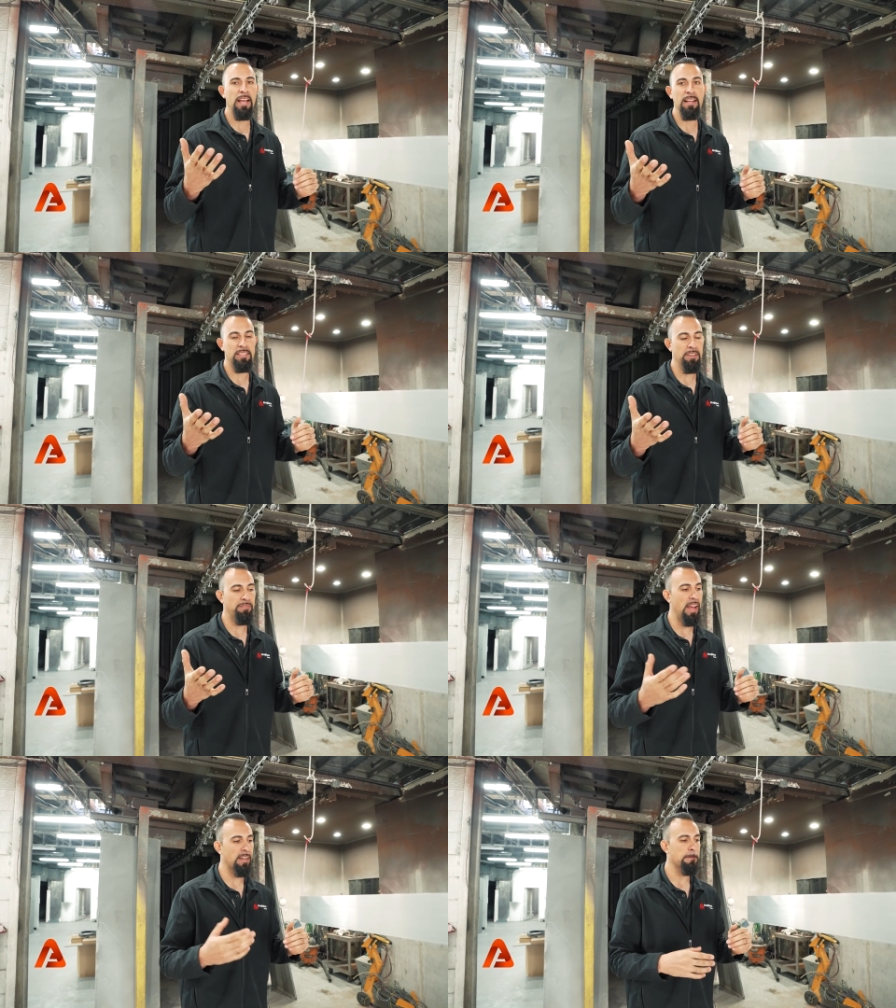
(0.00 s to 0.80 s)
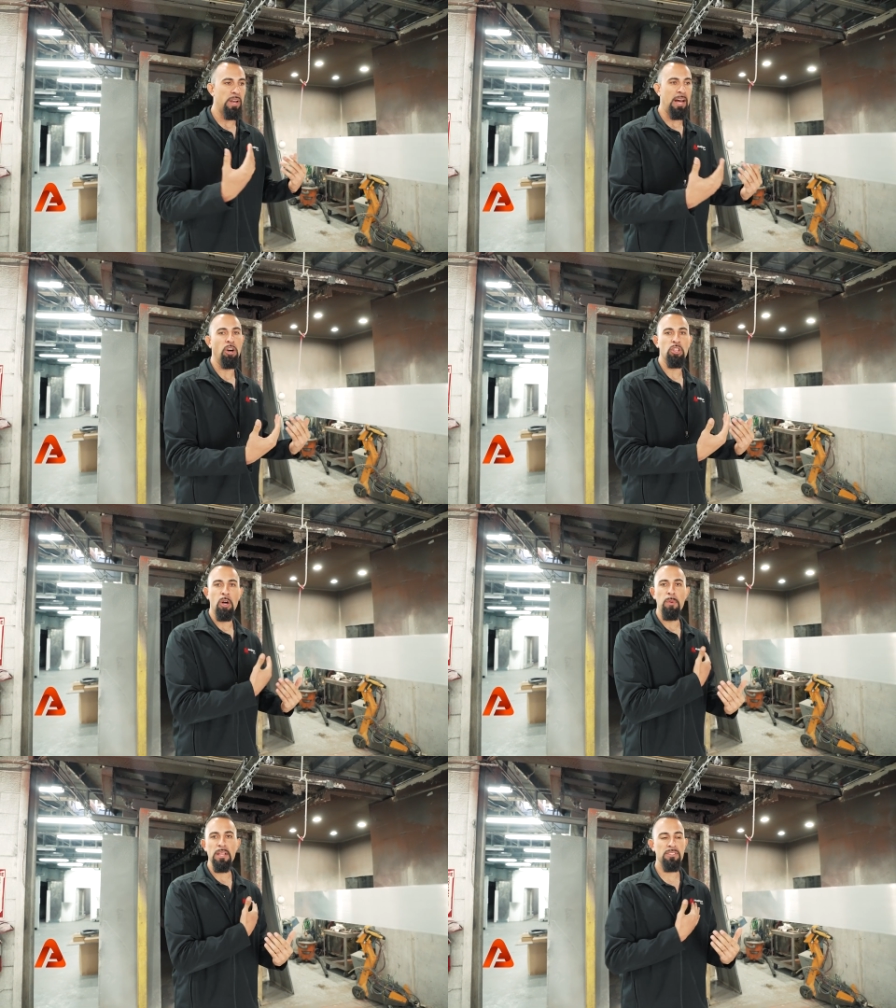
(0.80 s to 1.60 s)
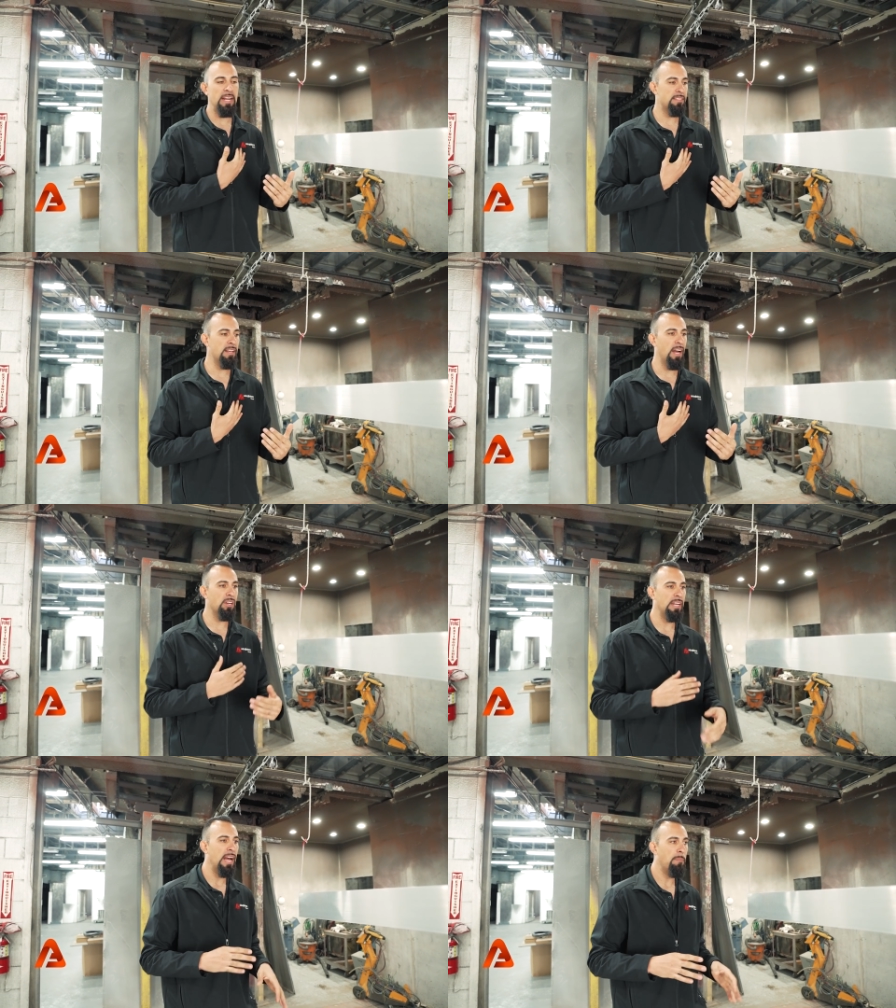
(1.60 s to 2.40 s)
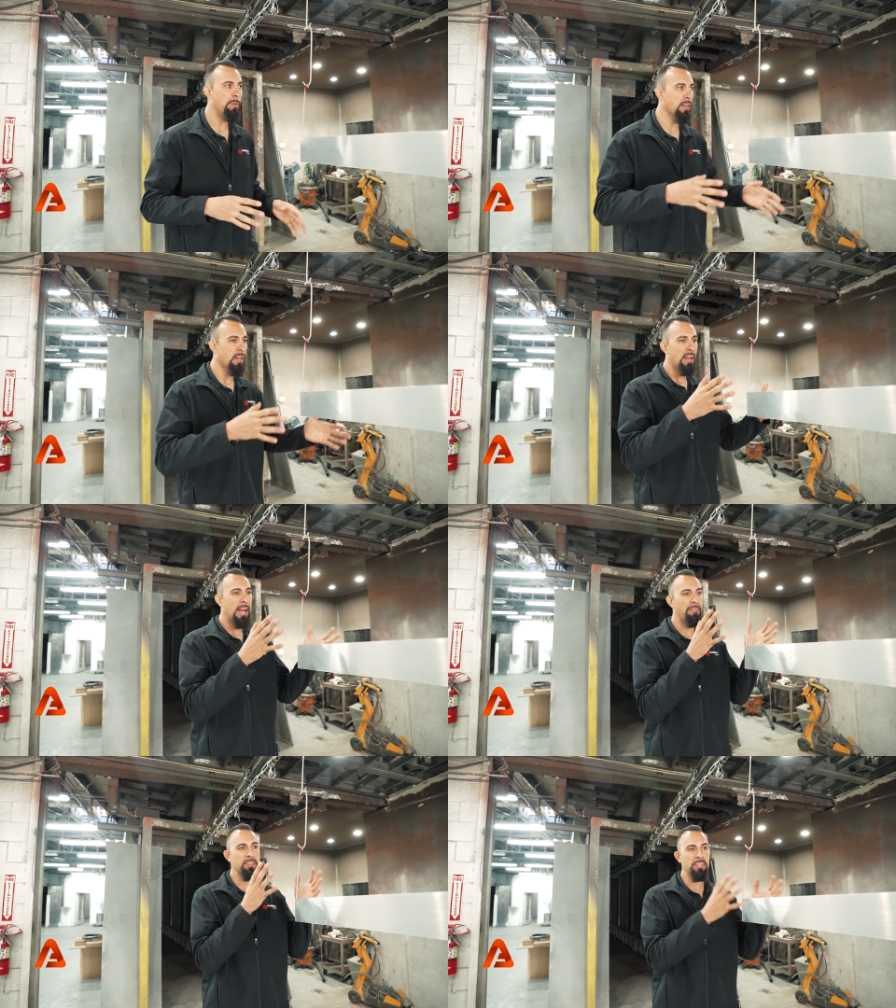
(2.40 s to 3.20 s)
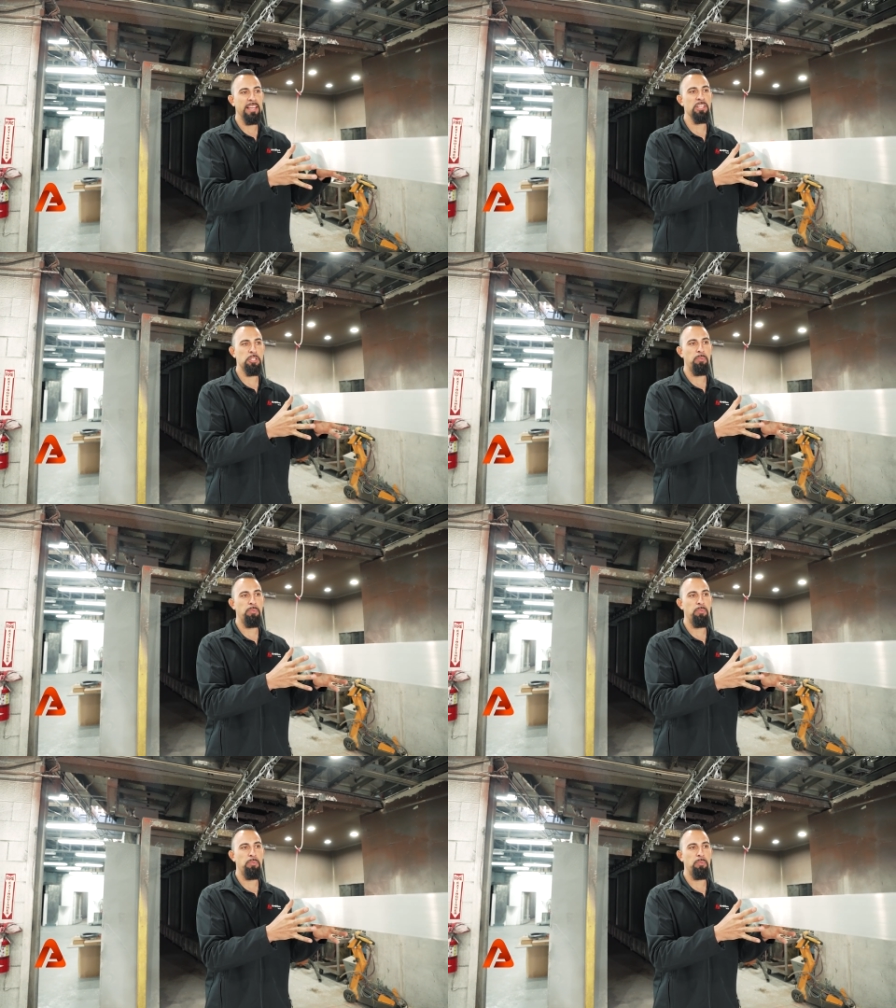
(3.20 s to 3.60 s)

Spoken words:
that defect. With ALU Globus, that's not gonna happen. Everything is